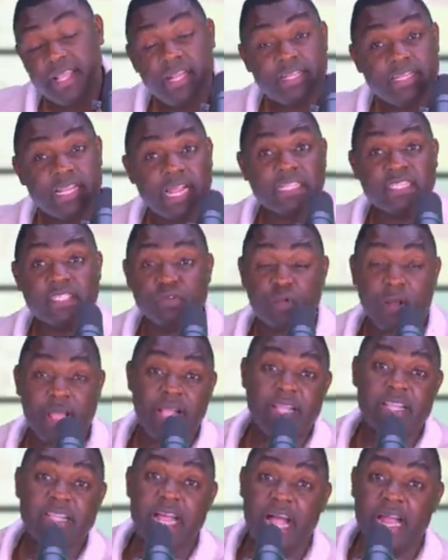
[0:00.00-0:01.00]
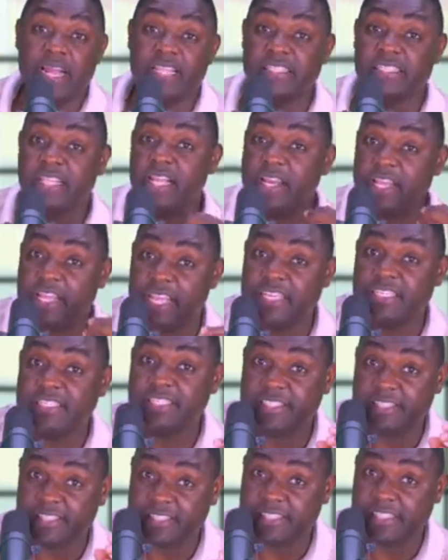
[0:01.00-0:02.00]
That is where Ghana's
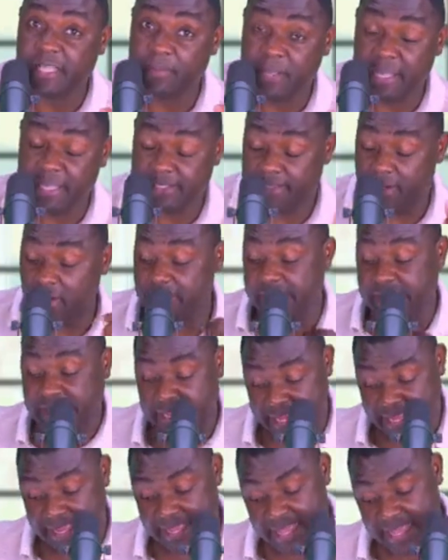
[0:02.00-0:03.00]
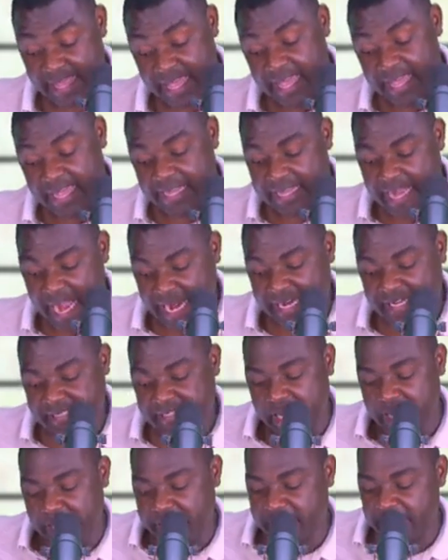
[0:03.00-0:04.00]
education system is. Or say,
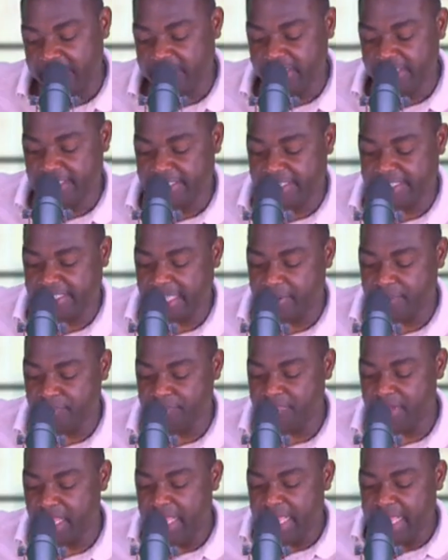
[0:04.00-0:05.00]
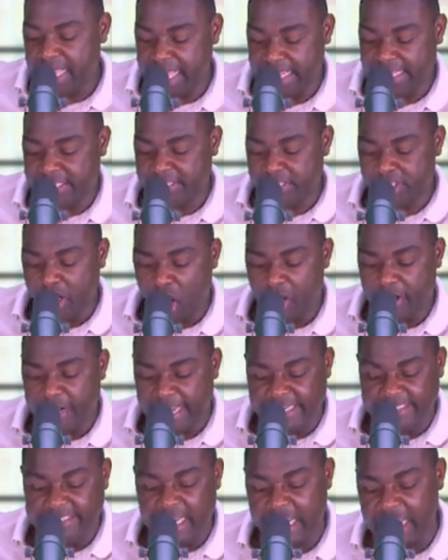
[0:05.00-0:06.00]
Ghana's education system is on
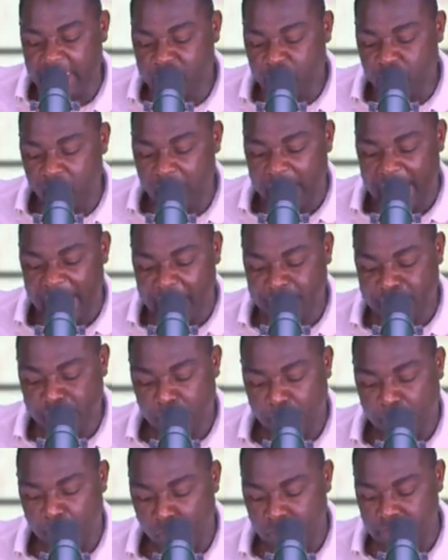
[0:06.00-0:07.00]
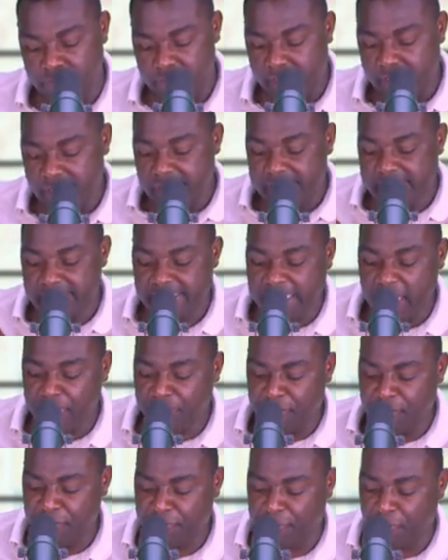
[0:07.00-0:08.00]
intellectual life support,
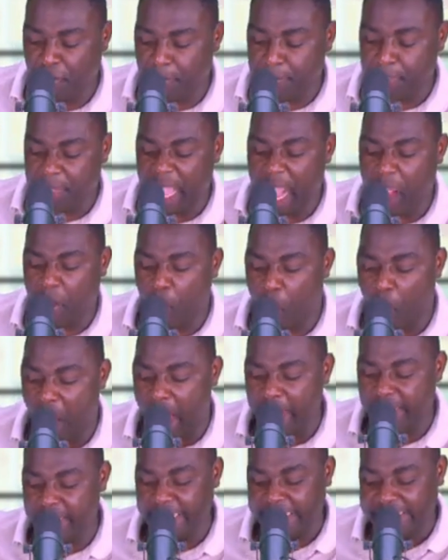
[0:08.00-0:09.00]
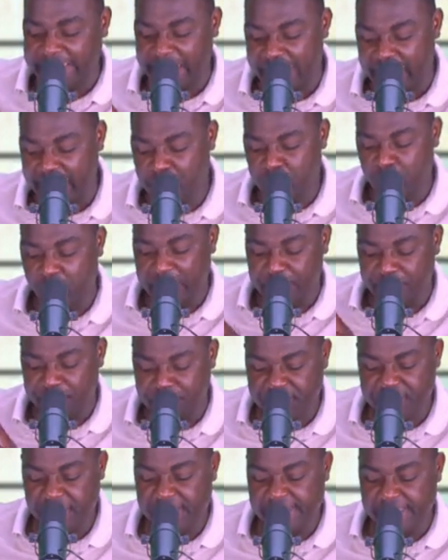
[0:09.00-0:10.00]
suffering from acquired intellectual
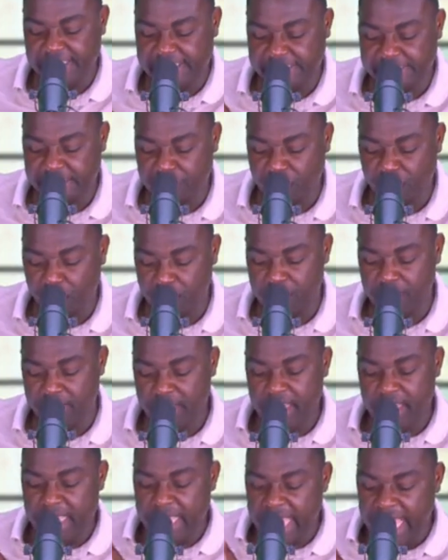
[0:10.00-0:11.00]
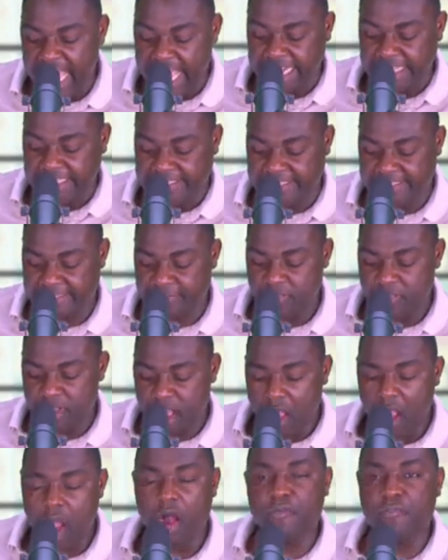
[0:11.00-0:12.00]
deficiency syndrome, AIDS
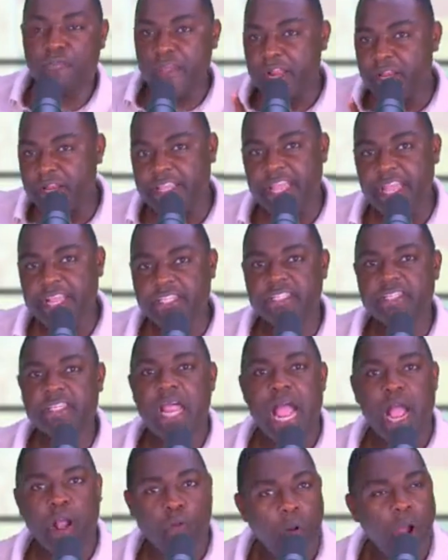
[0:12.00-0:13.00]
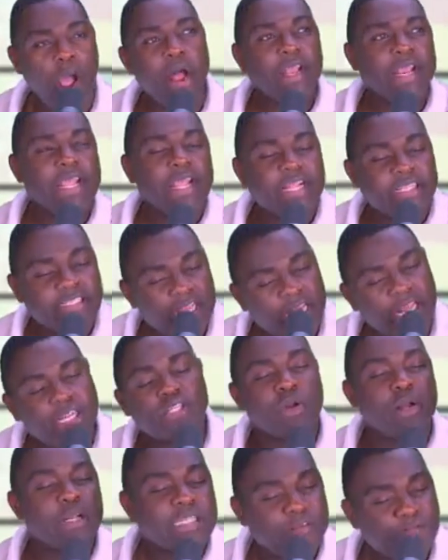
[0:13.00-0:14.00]
of education, acquired
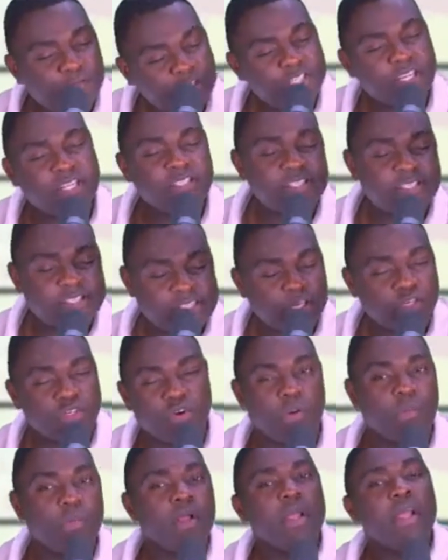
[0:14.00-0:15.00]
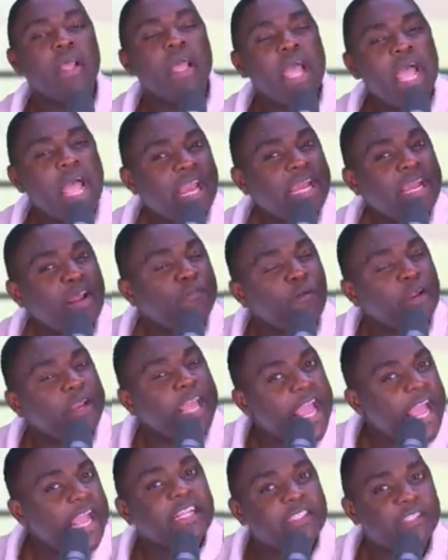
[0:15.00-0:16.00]
intellectual deficiency syndrome. And then they're afraid of
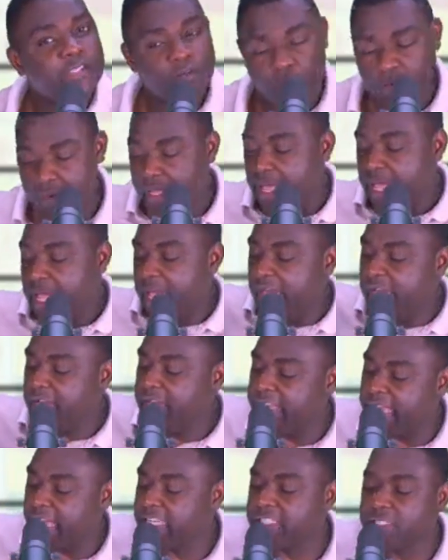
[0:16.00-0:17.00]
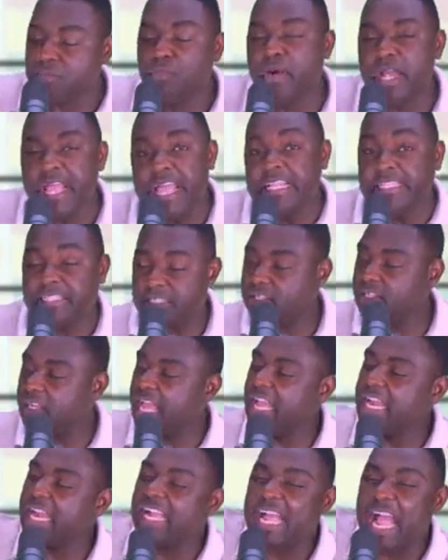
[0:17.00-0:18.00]
AIDS, no? Education mu AIDS, no?
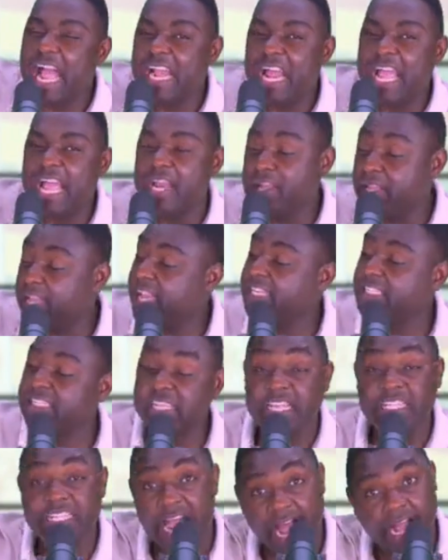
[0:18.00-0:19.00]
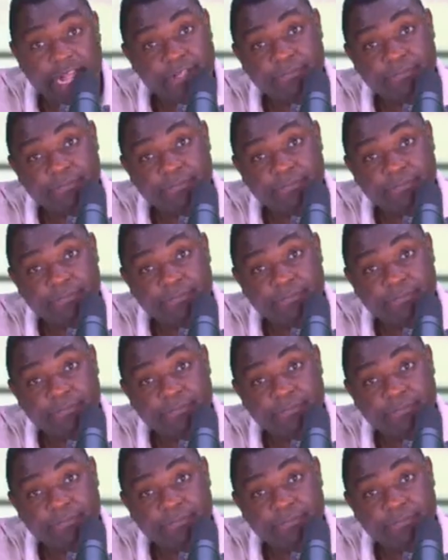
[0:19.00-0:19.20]
And a Ghana education inya.